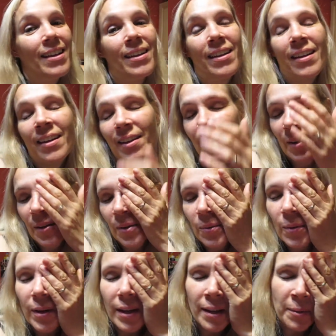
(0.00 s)

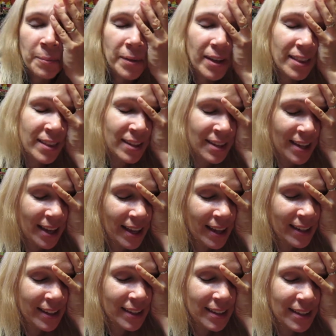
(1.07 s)
oh, why am I the
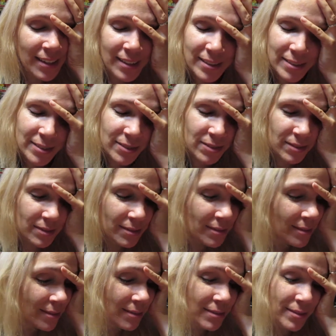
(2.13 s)
nanny?
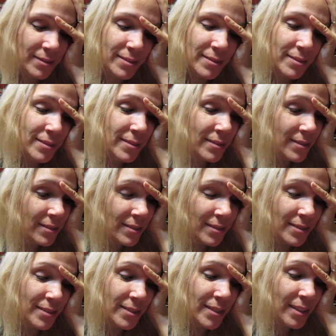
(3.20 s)
mother was the